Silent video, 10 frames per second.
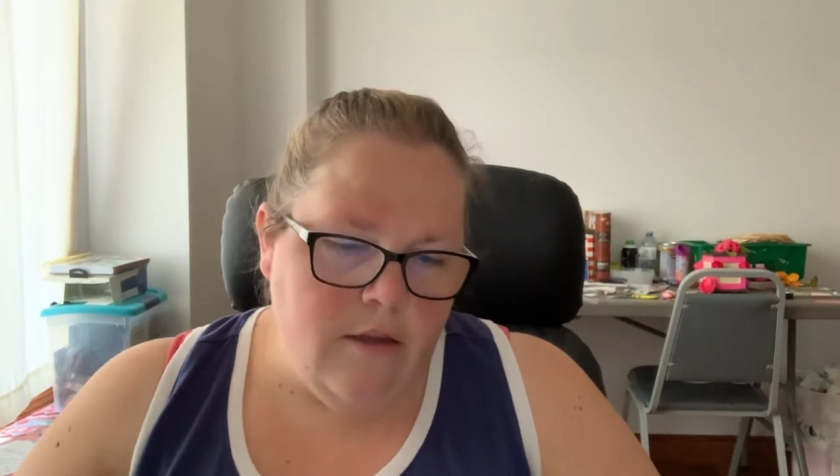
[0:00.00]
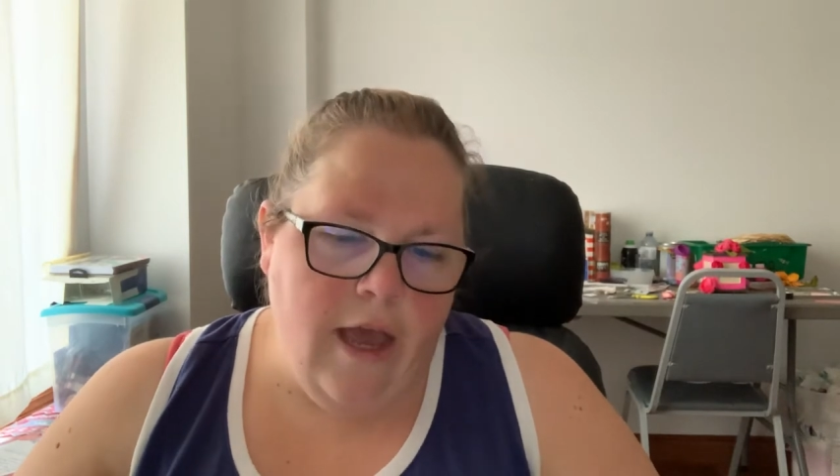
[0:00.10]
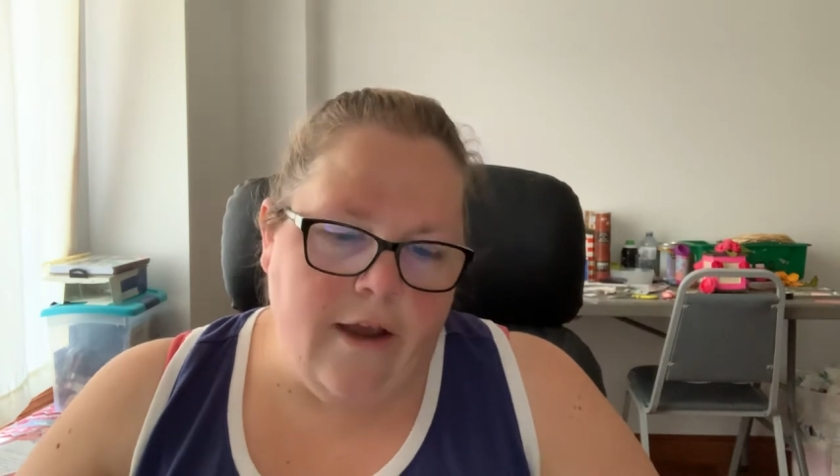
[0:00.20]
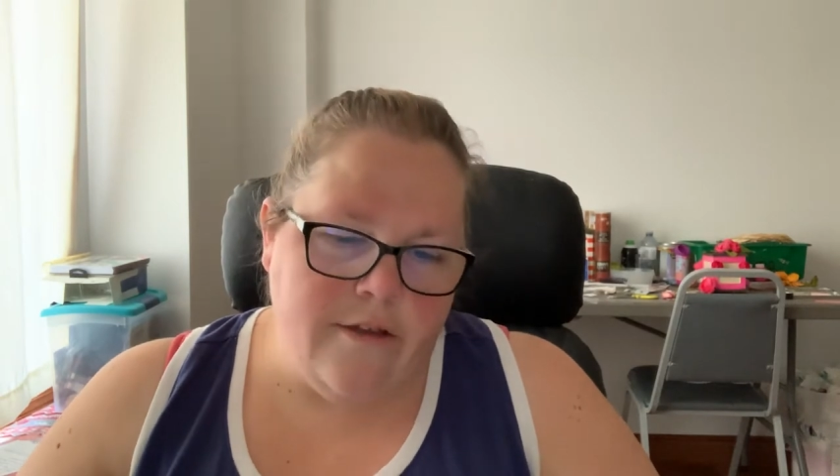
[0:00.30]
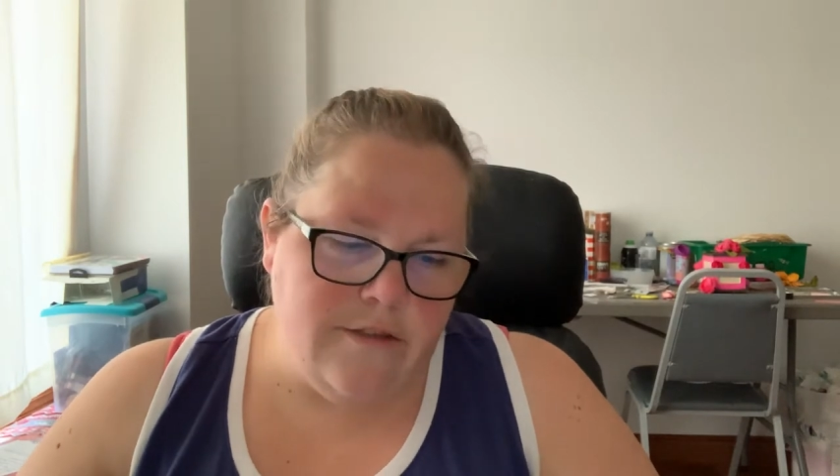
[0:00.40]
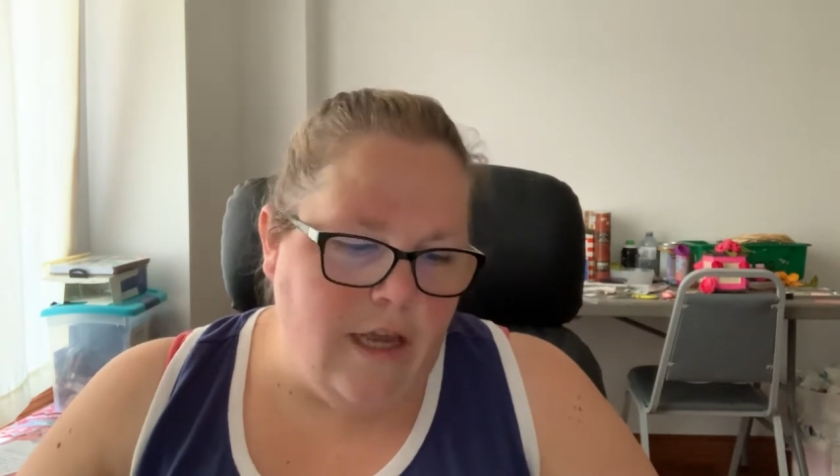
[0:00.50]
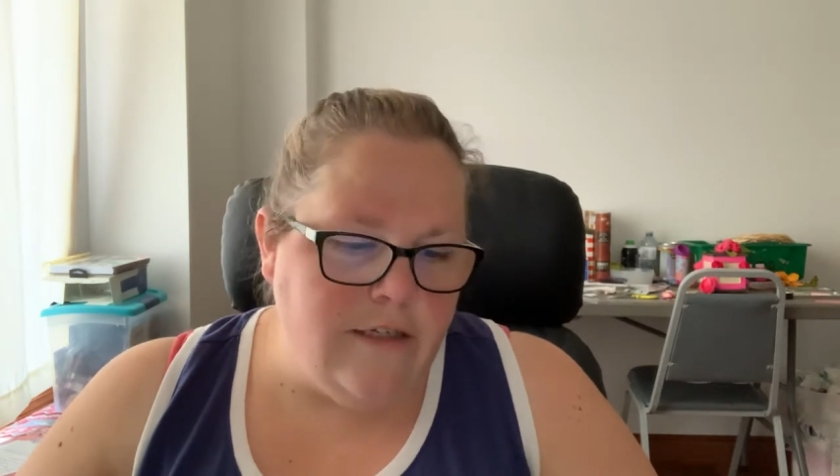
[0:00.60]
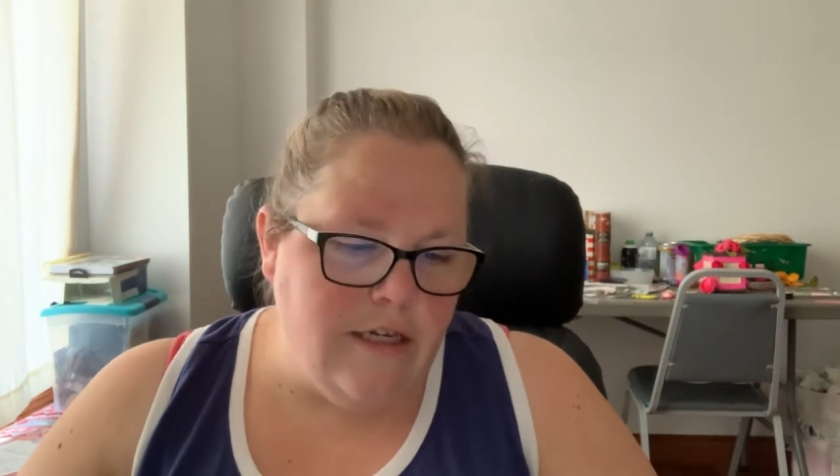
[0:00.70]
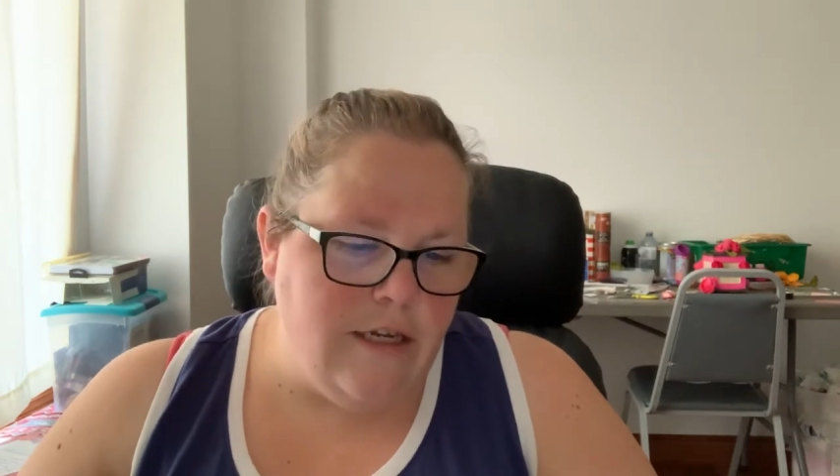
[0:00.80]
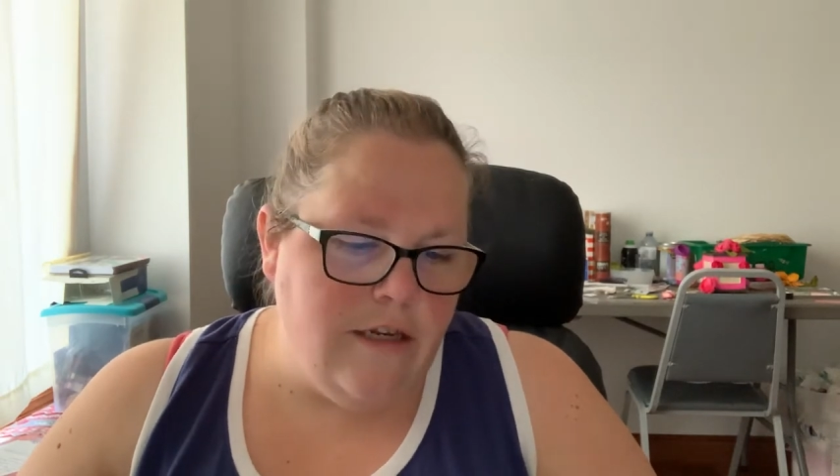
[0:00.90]
Yeah, because I
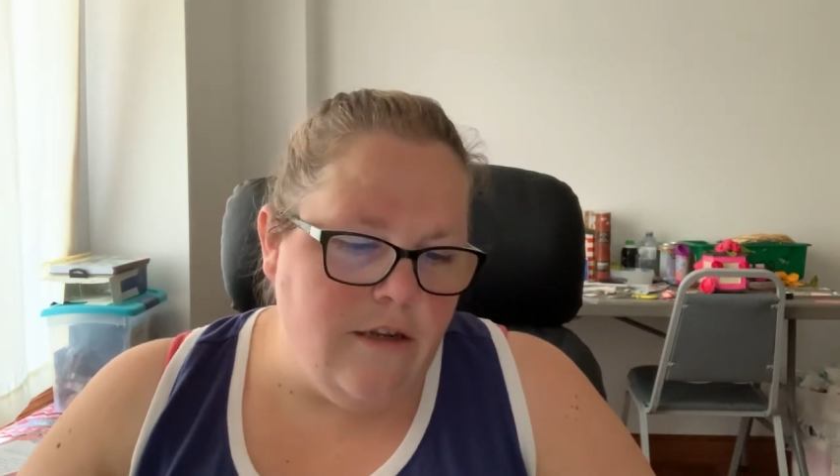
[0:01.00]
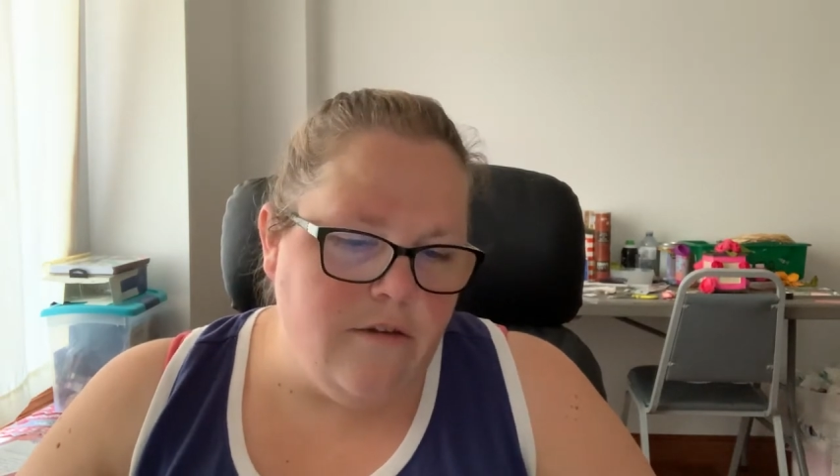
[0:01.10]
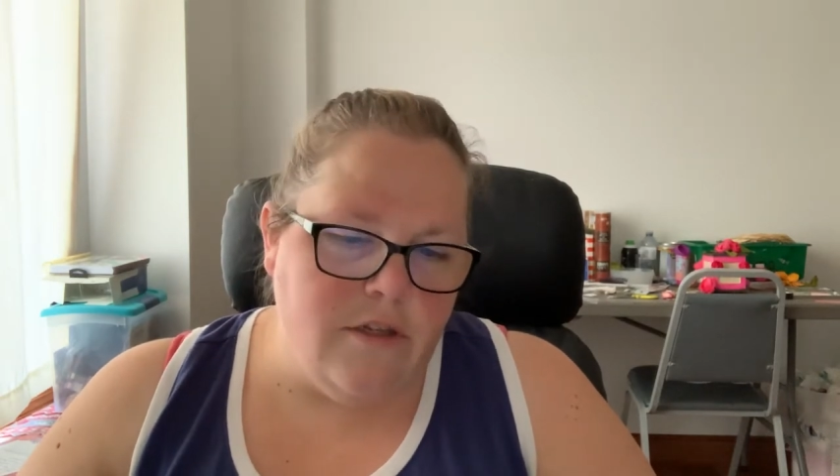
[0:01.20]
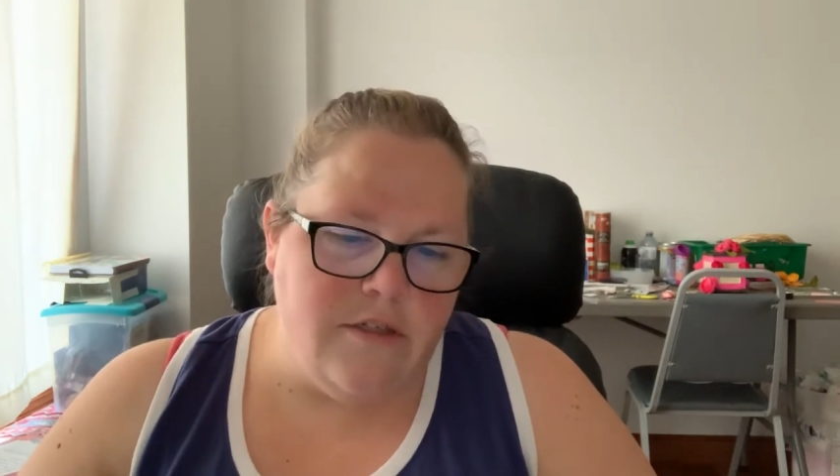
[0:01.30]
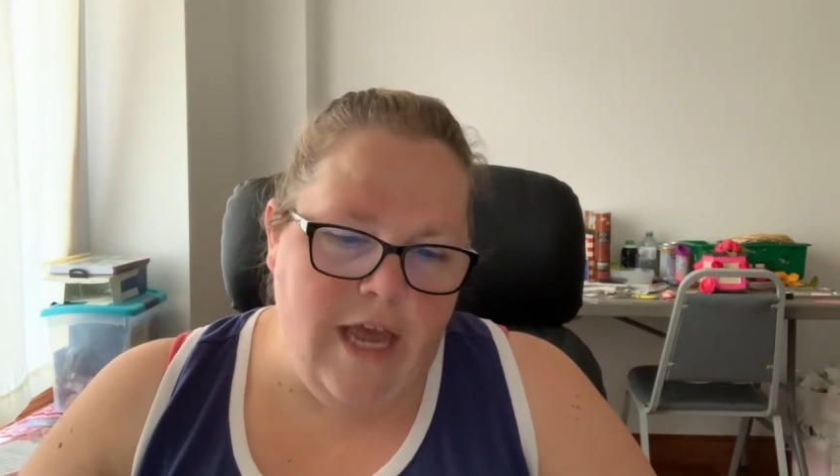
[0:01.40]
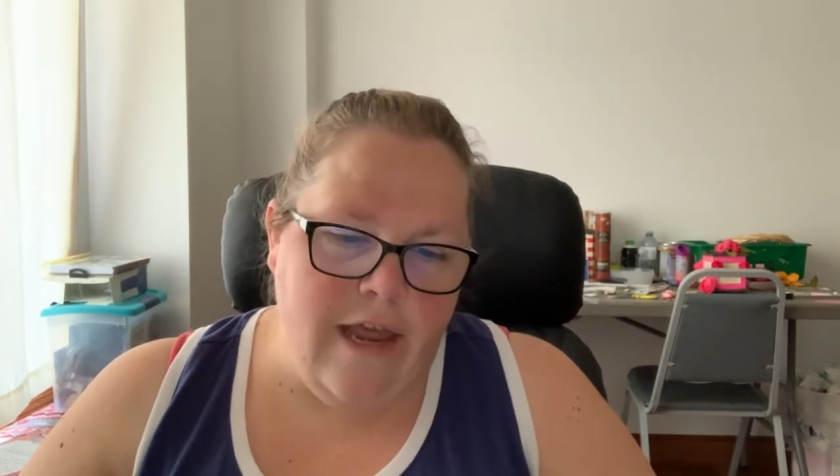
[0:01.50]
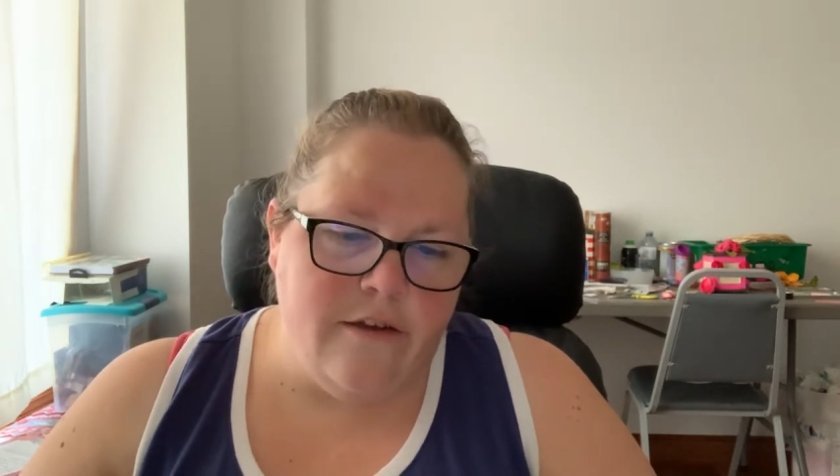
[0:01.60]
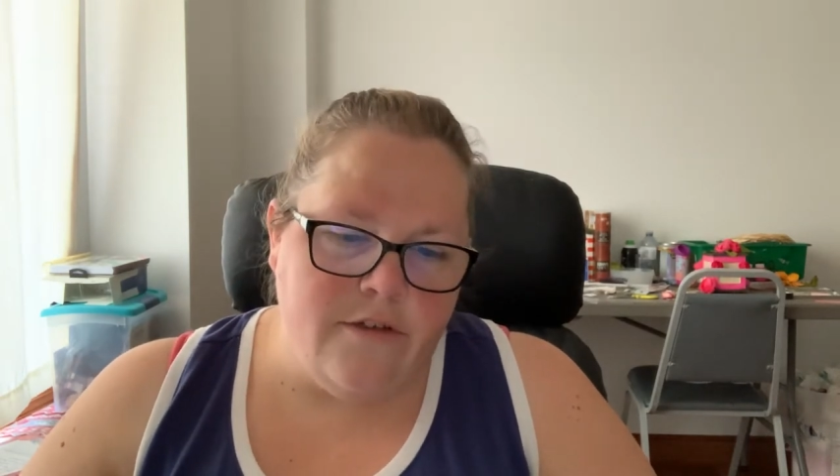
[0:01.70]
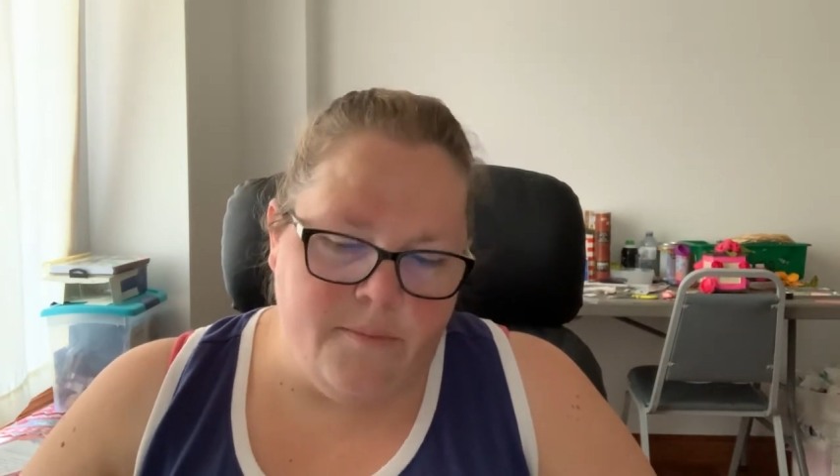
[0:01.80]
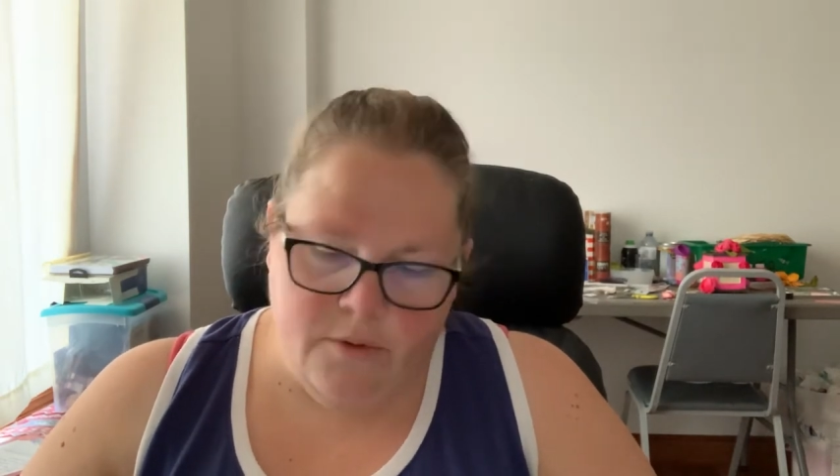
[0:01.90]
did the
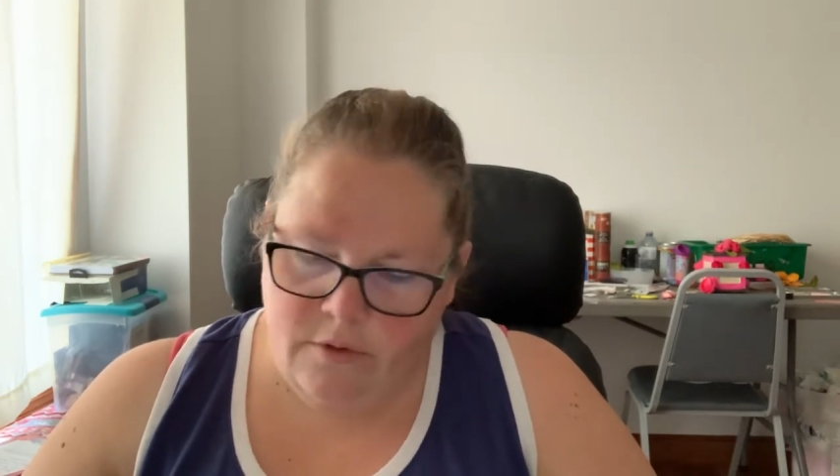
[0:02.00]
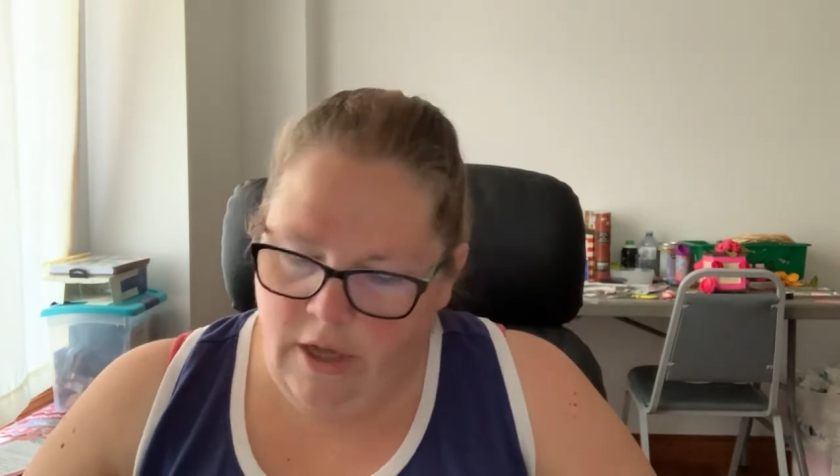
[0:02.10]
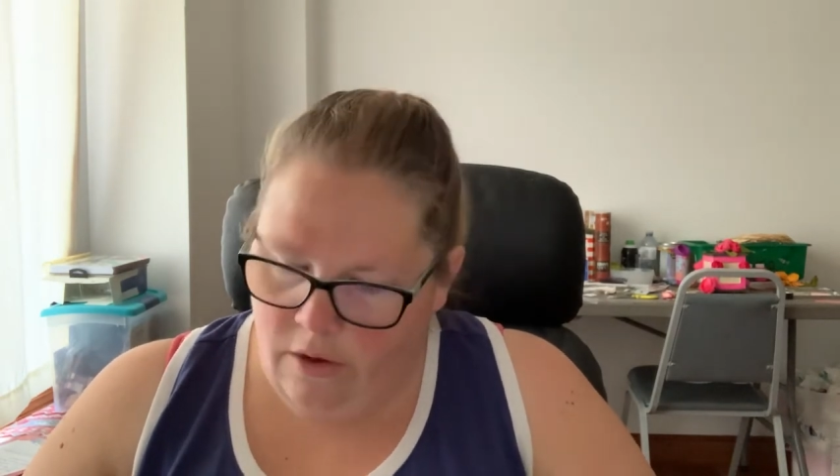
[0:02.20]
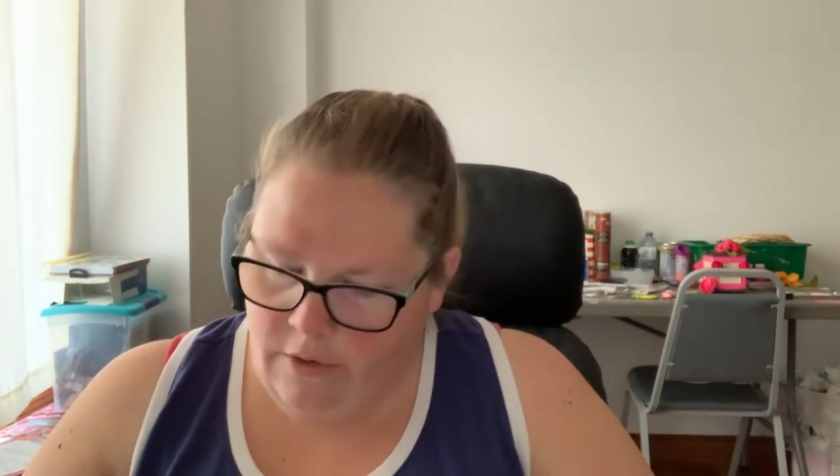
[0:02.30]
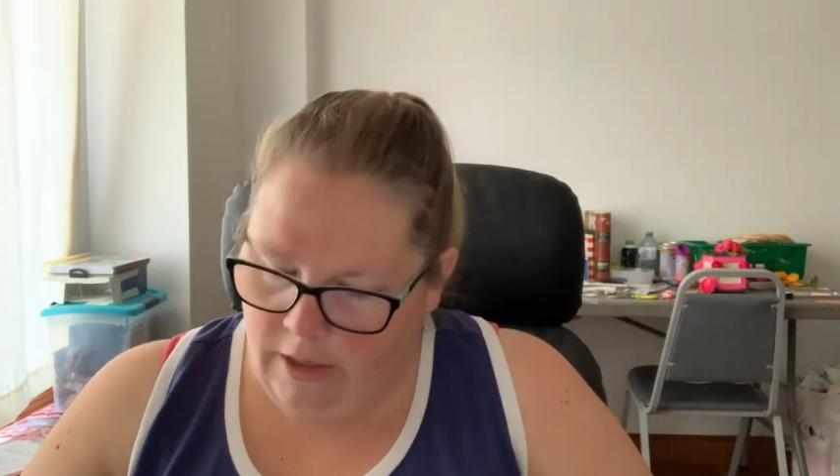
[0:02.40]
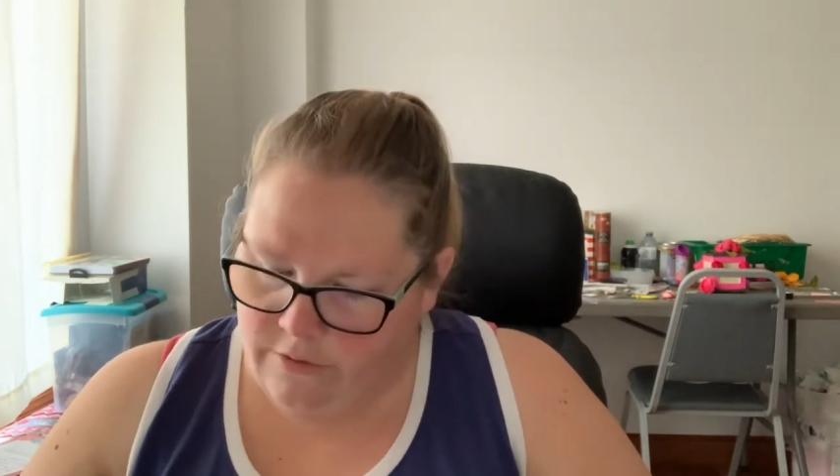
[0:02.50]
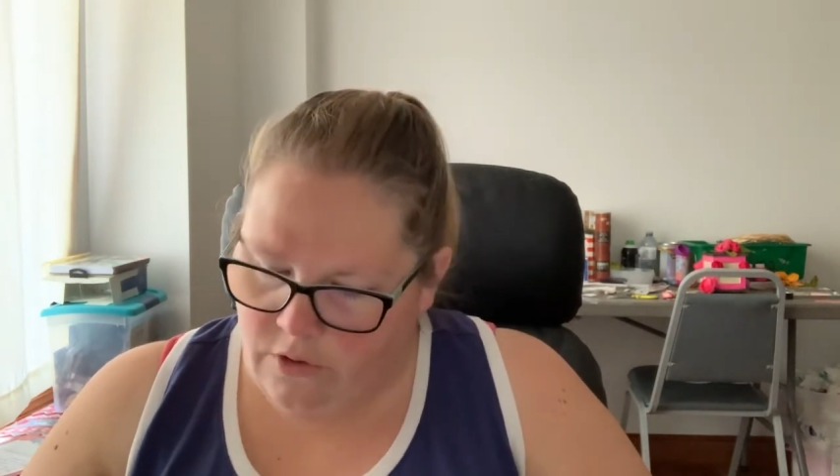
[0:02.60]
10 double, yeah, okay.